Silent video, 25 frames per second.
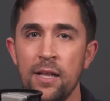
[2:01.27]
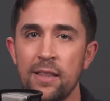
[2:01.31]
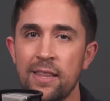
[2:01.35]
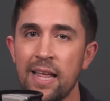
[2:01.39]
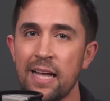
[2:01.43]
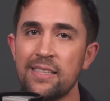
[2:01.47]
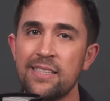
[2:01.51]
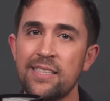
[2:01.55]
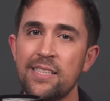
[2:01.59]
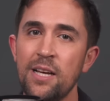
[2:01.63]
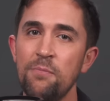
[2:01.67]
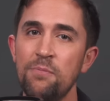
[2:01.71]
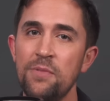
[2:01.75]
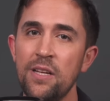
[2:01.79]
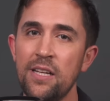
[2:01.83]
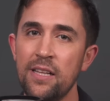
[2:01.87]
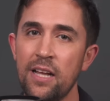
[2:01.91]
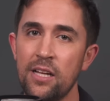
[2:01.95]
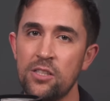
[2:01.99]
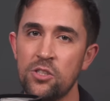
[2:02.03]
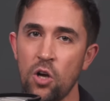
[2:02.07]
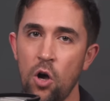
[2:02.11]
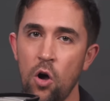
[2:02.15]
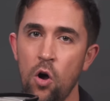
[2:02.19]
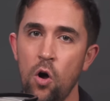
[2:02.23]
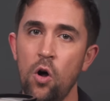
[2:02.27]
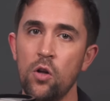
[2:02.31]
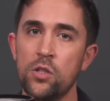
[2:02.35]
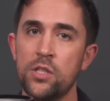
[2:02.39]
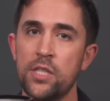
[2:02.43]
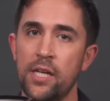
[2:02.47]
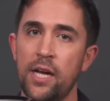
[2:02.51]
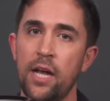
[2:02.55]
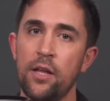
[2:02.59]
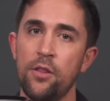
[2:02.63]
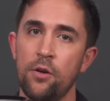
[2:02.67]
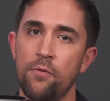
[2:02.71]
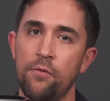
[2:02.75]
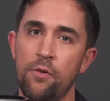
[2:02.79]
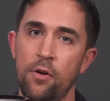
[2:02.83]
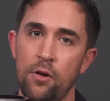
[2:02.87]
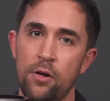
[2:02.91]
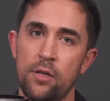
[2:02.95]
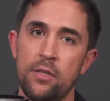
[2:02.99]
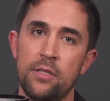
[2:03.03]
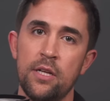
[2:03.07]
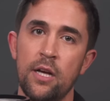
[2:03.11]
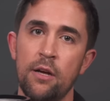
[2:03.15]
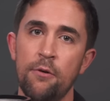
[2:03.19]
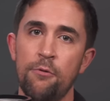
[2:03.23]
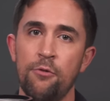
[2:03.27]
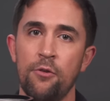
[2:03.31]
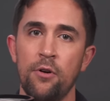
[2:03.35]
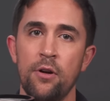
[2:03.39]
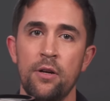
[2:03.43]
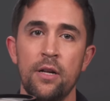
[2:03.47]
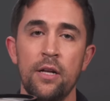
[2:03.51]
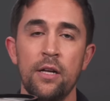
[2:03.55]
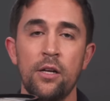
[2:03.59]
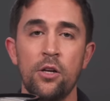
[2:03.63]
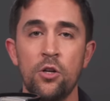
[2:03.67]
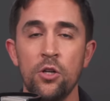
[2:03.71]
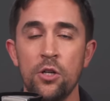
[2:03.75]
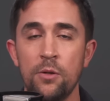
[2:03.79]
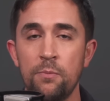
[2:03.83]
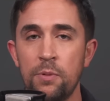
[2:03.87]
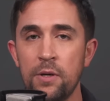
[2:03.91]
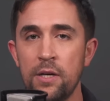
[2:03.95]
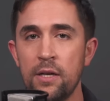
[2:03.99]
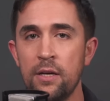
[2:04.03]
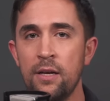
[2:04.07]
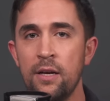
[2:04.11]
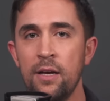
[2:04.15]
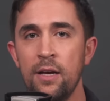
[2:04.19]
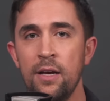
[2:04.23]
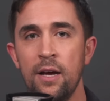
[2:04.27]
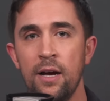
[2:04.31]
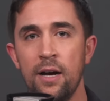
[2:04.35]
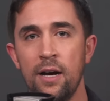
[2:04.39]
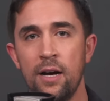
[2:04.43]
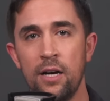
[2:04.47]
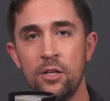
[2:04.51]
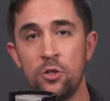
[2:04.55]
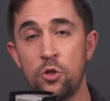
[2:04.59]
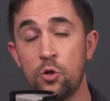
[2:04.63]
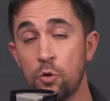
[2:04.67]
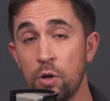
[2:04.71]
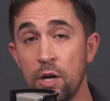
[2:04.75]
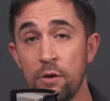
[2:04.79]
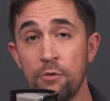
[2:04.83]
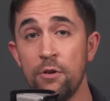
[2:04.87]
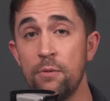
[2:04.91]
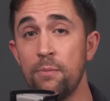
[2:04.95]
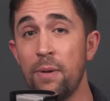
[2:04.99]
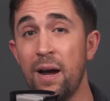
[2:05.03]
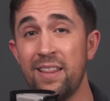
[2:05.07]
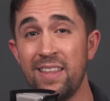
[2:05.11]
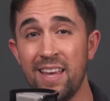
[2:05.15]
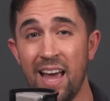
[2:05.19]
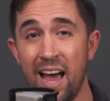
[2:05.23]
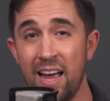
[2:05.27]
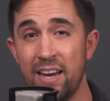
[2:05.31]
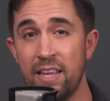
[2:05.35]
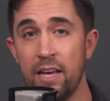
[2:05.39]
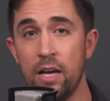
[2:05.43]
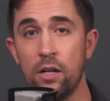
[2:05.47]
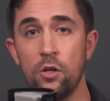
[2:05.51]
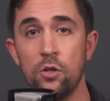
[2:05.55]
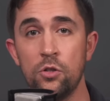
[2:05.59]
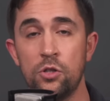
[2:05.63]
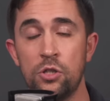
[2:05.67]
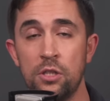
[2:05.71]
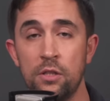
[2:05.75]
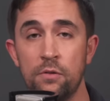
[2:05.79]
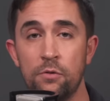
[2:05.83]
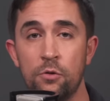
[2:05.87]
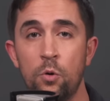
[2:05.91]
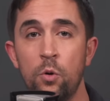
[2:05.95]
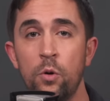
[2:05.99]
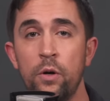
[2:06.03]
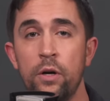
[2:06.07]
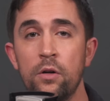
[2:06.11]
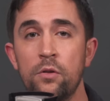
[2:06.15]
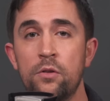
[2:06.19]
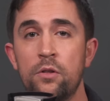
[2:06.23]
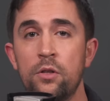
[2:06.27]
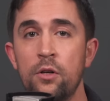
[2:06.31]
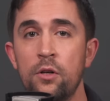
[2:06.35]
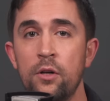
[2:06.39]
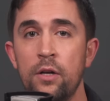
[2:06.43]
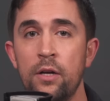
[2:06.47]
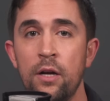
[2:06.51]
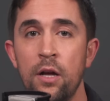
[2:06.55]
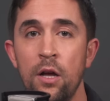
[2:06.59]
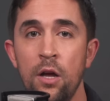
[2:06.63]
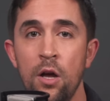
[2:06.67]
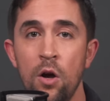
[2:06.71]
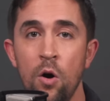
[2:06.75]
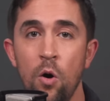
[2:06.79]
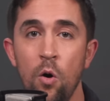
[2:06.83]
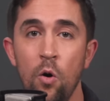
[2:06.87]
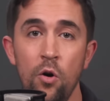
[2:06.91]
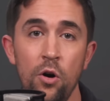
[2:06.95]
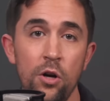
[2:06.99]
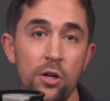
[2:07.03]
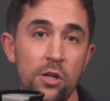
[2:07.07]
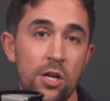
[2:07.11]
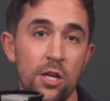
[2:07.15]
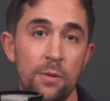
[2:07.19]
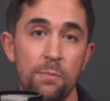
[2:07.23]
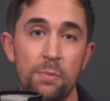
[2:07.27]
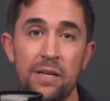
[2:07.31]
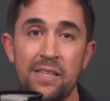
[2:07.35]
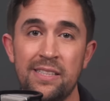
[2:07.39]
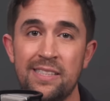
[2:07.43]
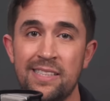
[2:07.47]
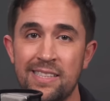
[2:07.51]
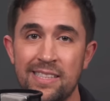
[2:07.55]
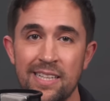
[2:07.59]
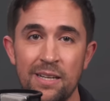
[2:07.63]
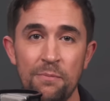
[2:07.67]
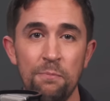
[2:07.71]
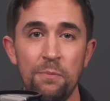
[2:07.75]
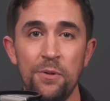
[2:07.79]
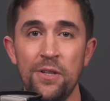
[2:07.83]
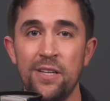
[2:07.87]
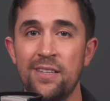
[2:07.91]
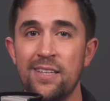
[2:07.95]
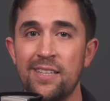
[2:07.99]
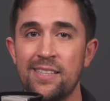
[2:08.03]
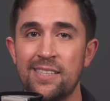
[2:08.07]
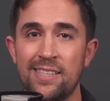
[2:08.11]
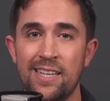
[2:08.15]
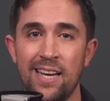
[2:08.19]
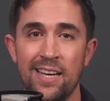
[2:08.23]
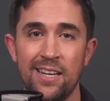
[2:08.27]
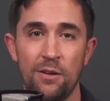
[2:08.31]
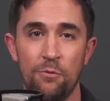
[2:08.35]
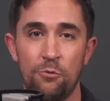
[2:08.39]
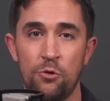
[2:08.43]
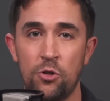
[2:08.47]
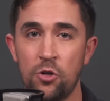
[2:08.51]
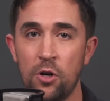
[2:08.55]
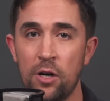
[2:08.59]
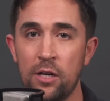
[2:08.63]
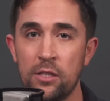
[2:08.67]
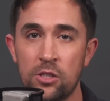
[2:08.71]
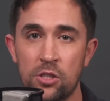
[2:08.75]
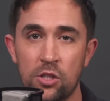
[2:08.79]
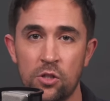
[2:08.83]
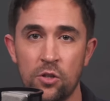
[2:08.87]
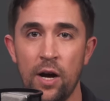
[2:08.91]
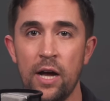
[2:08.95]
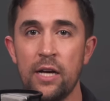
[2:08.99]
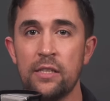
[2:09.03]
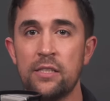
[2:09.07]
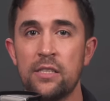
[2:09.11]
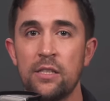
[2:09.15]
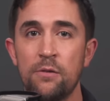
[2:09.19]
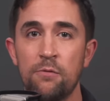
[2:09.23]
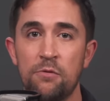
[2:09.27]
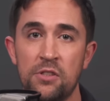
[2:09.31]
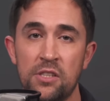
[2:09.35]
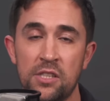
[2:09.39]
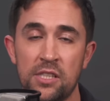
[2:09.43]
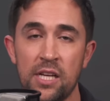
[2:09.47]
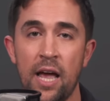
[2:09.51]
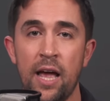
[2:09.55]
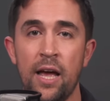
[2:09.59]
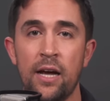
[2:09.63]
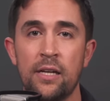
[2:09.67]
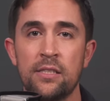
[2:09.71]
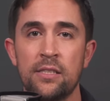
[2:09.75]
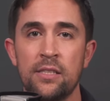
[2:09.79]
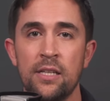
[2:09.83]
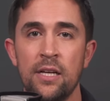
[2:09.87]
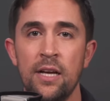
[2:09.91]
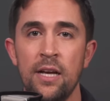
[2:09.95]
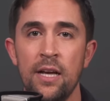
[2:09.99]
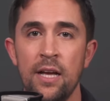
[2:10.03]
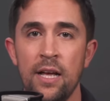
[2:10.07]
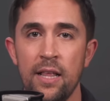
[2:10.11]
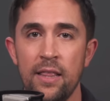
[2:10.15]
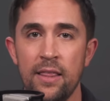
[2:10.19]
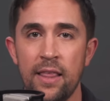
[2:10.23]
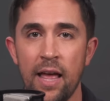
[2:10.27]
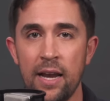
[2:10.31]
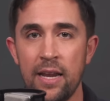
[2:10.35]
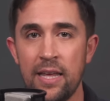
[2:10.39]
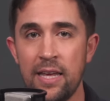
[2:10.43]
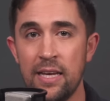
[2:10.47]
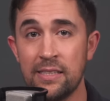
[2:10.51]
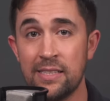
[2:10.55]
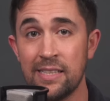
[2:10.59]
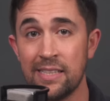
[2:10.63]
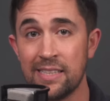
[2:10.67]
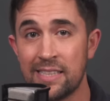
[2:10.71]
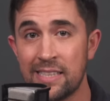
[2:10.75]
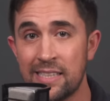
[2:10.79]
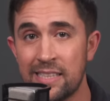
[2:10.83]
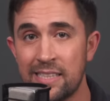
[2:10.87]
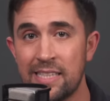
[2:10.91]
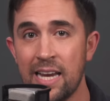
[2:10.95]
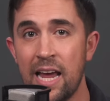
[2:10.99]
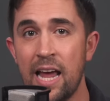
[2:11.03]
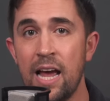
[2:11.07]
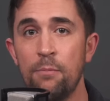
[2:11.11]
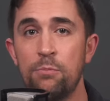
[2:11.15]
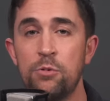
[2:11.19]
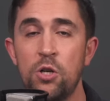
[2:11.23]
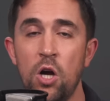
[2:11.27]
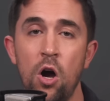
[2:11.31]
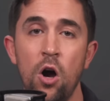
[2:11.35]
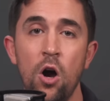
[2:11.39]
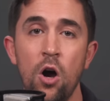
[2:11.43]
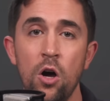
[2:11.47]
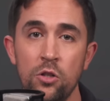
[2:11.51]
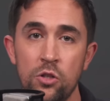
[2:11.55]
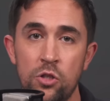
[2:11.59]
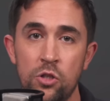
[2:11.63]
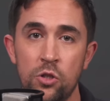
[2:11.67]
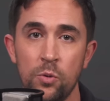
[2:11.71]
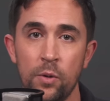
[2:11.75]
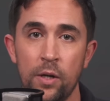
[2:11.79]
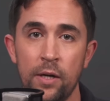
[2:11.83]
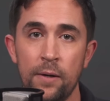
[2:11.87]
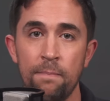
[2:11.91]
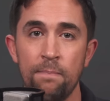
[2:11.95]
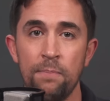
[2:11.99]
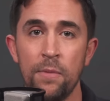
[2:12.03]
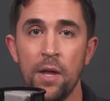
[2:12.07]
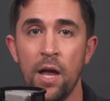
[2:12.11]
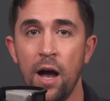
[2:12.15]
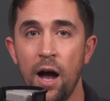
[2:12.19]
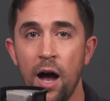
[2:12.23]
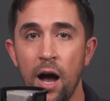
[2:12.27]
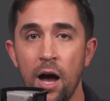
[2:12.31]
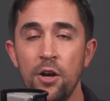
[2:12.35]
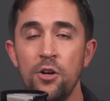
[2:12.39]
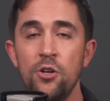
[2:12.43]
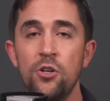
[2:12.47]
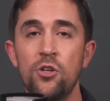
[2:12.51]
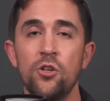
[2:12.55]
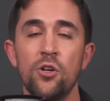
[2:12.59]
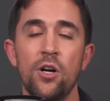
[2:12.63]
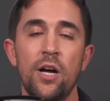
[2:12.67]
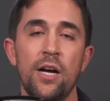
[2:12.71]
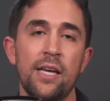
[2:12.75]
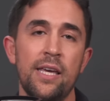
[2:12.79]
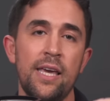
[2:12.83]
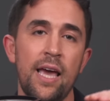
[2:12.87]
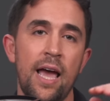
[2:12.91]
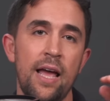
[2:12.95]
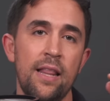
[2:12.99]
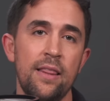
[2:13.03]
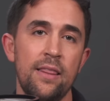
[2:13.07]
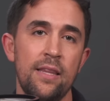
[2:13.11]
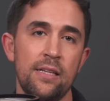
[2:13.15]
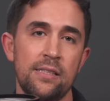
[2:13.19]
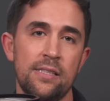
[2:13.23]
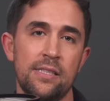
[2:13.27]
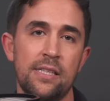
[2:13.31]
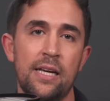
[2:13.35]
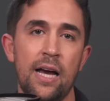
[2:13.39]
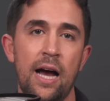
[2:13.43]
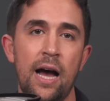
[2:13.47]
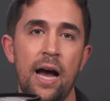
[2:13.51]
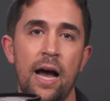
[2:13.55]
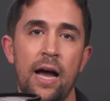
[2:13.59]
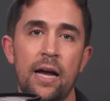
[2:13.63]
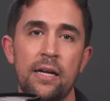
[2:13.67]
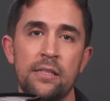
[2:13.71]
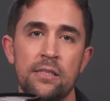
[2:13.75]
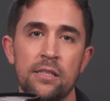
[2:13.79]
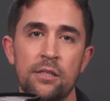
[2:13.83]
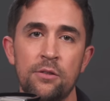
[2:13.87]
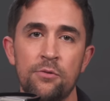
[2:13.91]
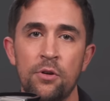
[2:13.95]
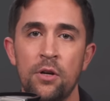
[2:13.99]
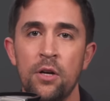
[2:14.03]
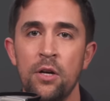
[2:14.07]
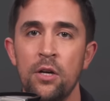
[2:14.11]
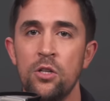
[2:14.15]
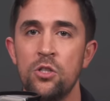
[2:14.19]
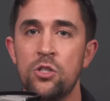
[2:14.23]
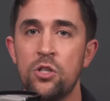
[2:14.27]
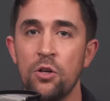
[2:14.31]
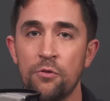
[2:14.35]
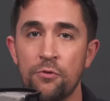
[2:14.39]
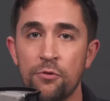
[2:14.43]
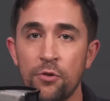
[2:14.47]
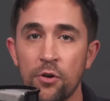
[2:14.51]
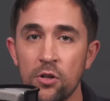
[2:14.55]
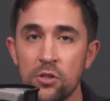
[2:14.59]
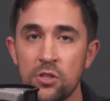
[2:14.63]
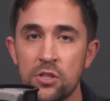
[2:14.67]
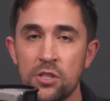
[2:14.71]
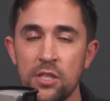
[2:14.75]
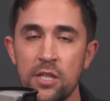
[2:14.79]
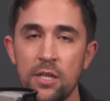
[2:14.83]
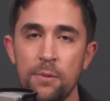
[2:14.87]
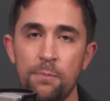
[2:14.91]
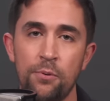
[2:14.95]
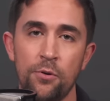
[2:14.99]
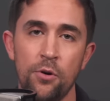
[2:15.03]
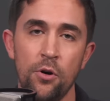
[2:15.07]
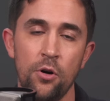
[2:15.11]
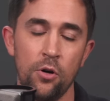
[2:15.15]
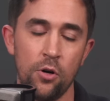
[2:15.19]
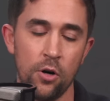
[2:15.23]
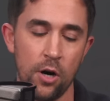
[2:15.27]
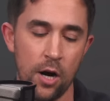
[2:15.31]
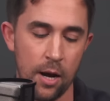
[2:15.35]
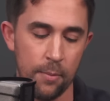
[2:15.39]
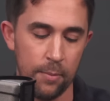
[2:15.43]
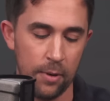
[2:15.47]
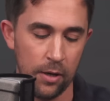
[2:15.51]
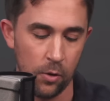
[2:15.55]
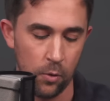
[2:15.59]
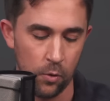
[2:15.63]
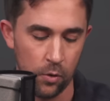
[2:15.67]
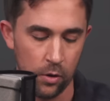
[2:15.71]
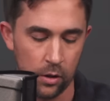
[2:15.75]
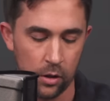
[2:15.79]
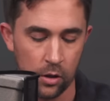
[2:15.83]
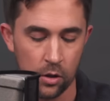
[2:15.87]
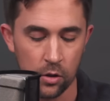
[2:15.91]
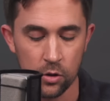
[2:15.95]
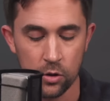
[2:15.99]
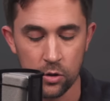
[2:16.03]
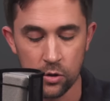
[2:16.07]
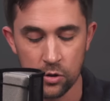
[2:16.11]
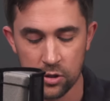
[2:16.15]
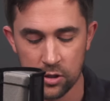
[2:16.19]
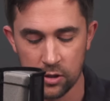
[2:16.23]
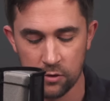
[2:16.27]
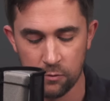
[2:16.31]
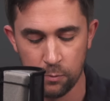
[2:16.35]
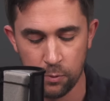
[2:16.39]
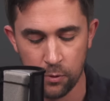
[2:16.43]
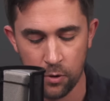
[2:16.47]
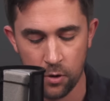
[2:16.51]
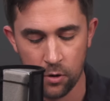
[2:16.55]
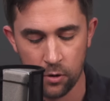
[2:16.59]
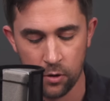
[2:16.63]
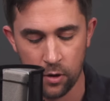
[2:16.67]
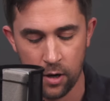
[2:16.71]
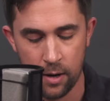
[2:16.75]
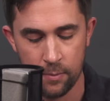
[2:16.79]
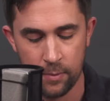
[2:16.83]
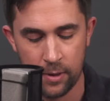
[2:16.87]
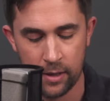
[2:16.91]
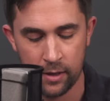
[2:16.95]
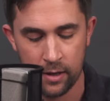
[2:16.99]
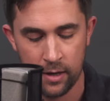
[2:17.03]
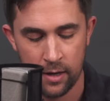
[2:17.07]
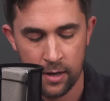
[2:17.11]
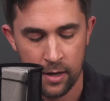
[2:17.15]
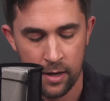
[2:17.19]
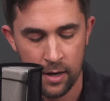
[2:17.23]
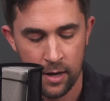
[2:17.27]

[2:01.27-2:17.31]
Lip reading: That's something that's altogether very different. It could be driven by the ideology of queer theory, or it could be simply this kind of transgressive sex that he's stamped onto it under, again, this guise of diversity programming or inclusive programming.